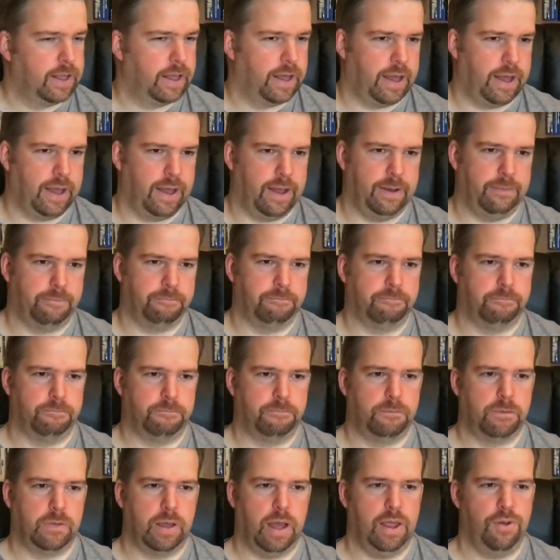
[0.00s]

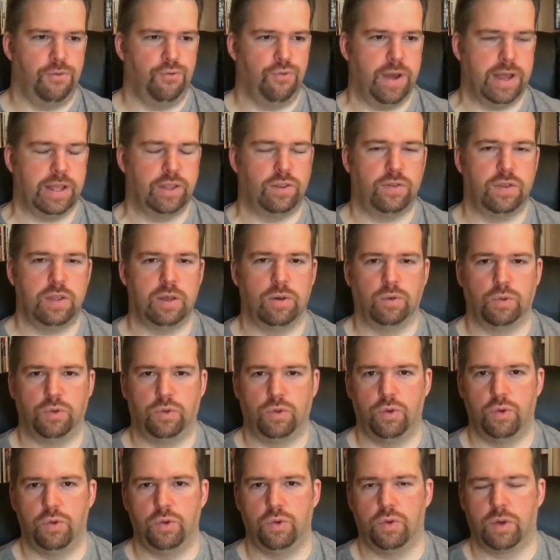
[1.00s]
And Red Steel
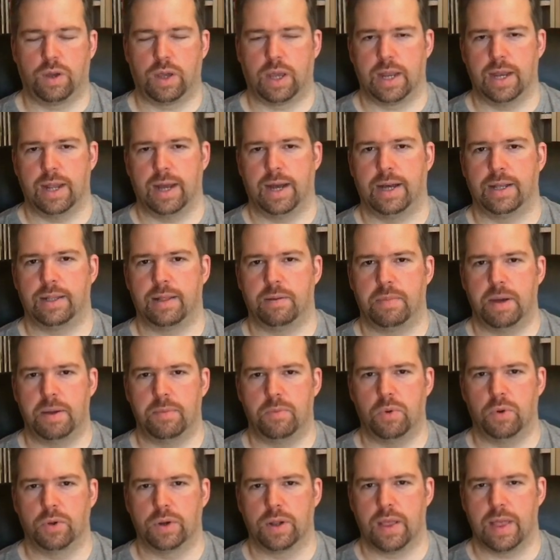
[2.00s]
2 kind of had a
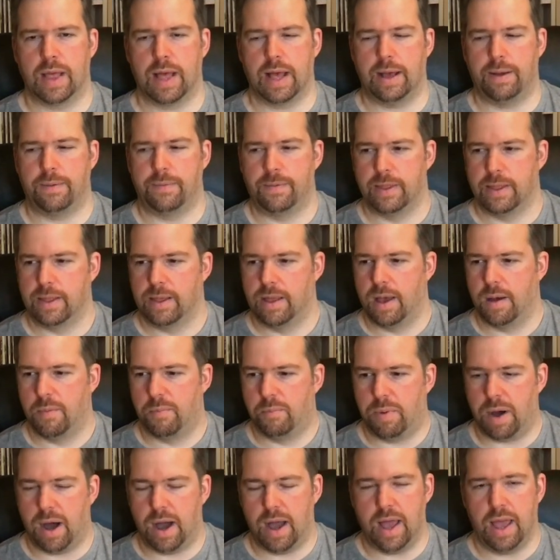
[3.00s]
bit more of that.
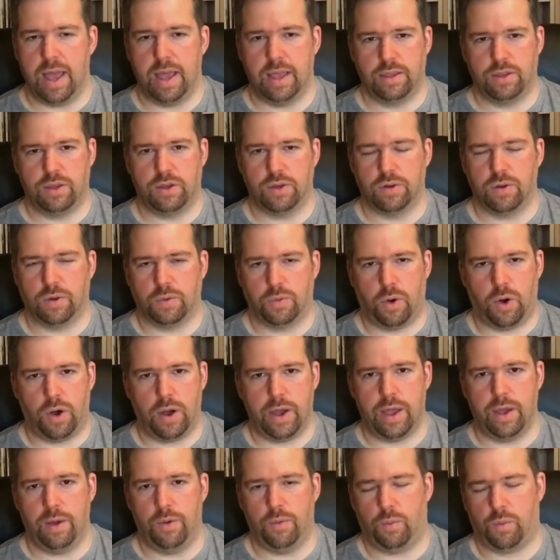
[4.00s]
But do you know
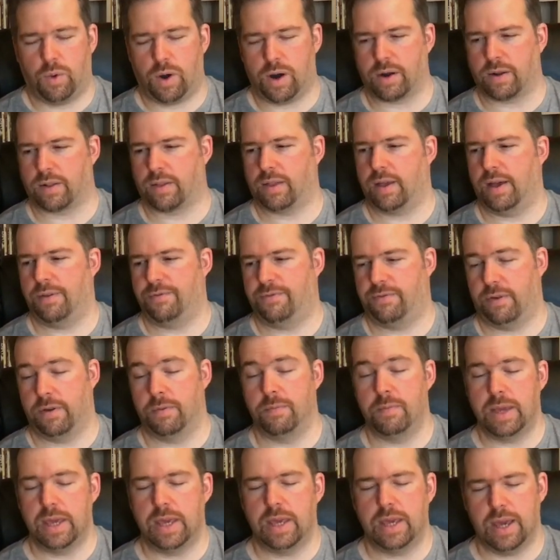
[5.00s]
what? It worked.
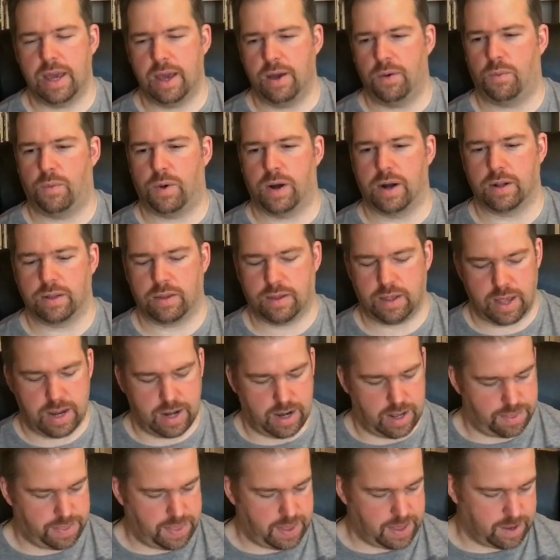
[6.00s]
For me, it worked.
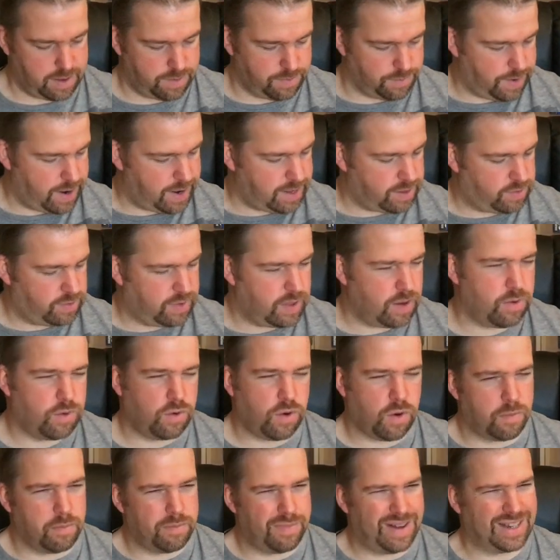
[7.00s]
And I think Red Steel
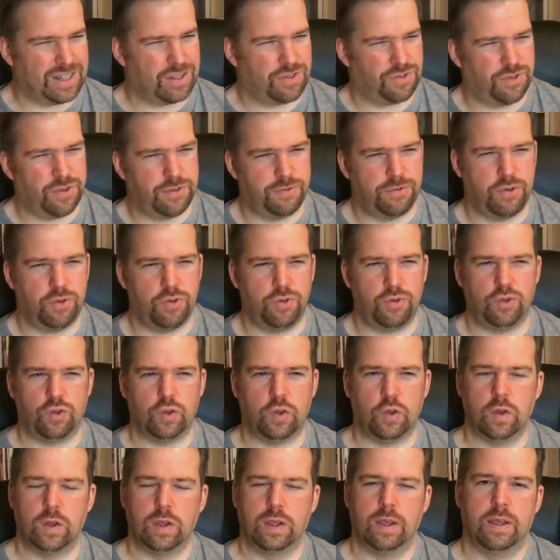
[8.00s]
got mixed
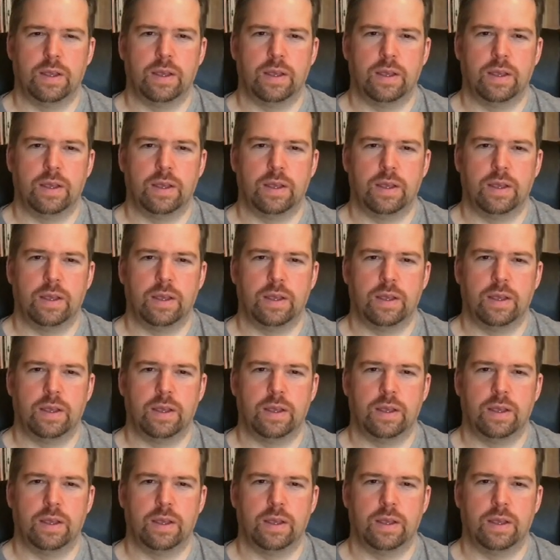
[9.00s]
reviews,